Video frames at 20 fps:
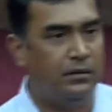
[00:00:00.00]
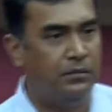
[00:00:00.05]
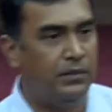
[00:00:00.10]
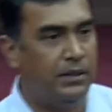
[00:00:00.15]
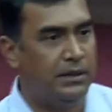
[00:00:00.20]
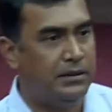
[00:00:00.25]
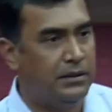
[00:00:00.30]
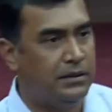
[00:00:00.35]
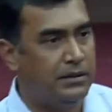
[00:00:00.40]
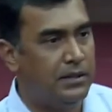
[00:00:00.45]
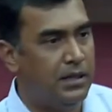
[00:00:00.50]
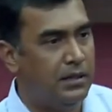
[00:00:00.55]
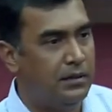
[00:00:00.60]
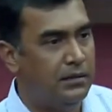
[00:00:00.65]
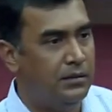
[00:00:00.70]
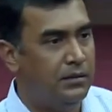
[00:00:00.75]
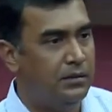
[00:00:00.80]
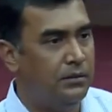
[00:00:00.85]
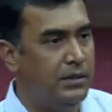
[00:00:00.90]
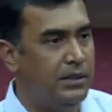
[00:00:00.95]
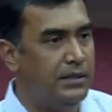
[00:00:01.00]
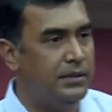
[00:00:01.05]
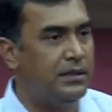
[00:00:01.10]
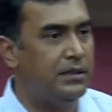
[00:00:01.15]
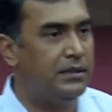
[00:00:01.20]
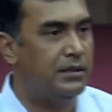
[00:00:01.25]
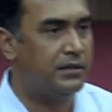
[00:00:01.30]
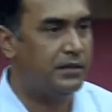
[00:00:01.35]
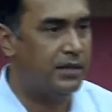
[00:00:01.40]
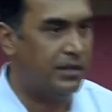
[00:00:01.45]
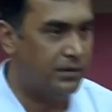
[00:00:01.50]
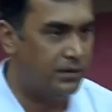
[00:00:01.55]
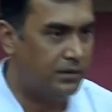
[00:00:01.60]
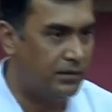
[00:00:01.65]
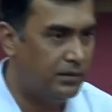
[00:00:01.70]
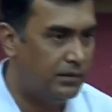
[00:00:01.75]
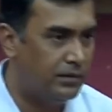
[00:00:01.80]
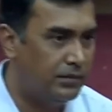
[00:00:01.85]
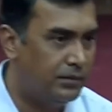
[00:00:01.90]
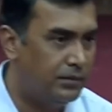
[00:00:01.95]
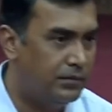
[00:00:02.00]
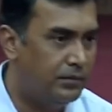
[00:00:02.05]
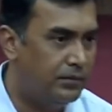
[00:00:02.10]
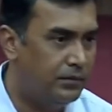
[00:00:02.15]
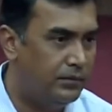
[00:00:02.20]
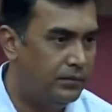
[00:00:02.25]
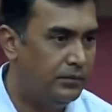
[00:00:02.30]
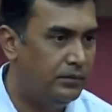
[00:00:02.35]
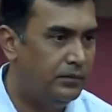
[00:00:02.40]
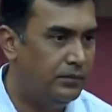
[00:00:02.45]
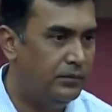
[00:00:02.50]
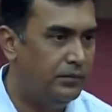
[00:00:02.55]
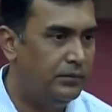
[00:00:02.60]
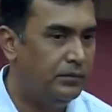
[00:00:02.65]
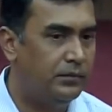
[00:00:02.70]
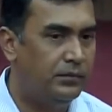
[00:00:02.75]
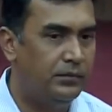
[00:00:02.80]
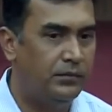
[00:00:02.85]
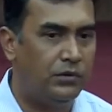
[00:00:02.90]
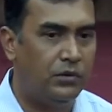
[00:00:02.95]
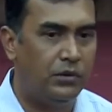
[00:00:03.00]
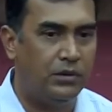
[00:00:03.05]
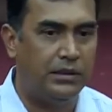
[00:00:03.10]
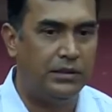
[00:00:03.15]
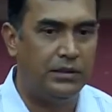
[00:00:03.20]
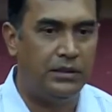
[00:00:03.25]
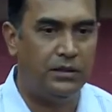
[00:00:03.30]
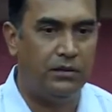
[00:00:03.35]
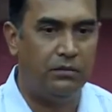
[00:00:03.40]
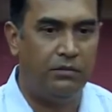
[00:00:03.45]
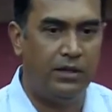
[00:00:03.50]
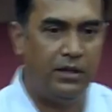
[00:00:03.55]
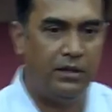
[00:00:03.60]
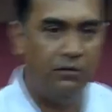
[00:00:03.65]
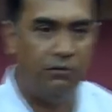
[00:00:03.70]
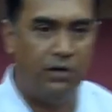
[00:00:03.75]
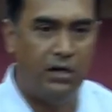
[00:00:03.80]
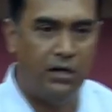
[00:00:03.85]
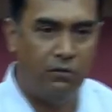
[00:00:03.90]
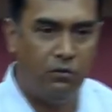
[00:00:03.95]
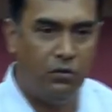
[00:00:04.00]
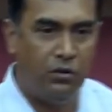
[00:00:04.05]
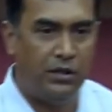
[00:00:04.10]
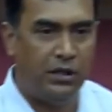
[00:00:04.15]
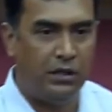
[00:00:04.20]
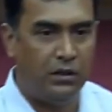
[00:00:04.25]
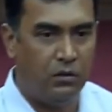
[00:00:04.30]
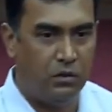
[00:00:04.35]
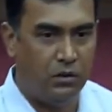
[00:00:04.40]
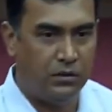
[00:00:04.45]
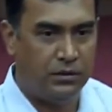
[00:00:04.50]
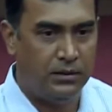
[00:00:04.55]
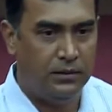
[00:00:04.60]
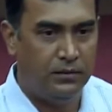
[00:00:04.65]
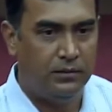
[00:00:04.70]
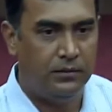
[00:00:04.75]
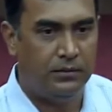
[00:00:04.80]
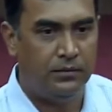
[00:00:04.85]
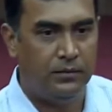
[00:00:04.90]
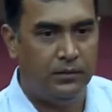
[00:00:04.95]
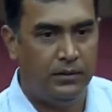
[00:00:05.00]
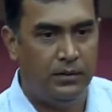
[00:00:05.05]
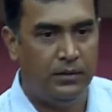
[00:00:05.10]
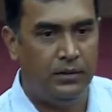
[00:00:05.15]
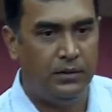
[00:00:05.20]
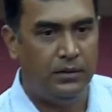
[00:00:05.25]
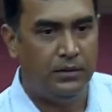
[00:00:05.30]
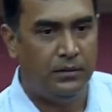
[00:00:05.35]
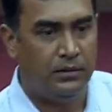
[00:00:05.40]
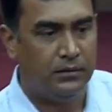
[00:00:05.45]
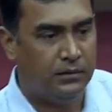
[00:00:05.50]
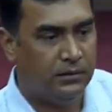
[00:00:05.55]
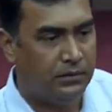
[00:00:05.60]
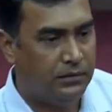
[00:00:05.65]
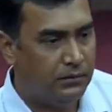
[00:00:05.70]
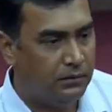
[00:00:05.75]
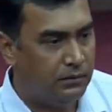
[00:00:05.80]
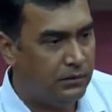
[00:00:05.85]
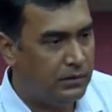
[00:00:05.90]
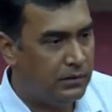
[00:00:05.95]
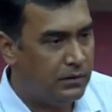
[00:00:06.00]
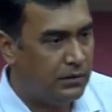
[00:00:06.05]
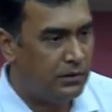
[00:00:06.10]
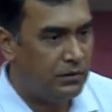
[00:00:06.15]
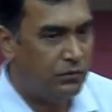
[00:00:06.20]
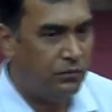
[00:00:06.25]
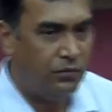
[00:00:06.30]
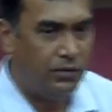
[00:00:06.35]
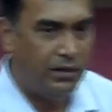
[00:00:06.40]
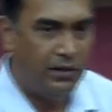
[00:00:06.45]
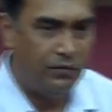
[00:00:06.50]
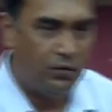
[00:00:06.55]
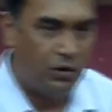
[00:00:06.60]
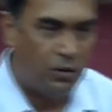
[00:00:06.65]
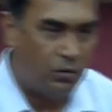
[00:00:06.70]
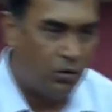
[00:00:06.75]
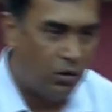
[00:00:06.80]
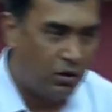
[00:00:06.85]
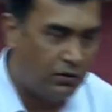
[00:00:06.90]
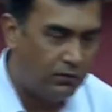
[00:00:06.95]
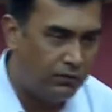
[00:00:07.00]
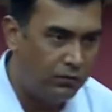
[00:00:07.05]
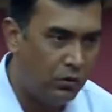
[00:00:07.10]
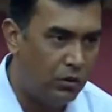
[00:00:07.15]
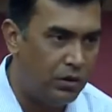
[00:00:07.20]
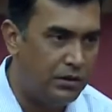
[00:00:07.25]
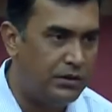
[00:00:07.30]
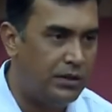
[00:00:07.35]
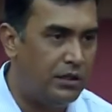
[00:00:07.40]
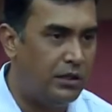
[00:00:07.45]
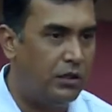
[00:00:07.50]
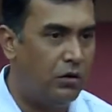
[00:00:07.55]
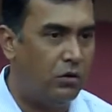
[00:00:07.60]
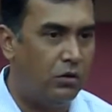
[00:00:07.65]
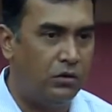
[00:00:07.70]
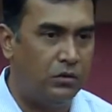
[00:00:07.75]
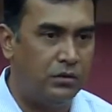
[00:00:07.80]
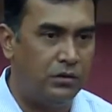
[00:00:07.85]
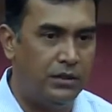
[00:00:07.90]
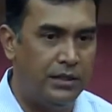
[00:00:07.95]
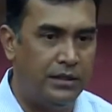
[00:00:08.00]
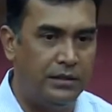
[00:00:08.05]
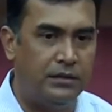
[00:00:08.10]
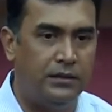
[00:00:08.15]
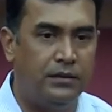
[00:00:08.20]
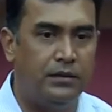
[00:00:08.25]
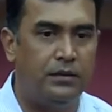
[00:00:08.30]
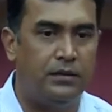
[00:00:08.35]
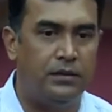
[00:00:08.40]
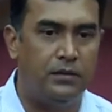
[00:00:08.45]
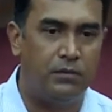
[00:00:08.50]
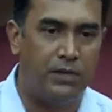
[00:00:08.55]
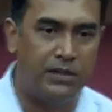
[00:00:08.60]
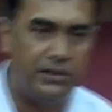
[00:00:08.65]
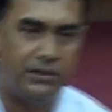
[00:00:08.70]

bases are being synthesized. So, this is a very wonderful technology. It is free from all fluorescent and all those things. It is much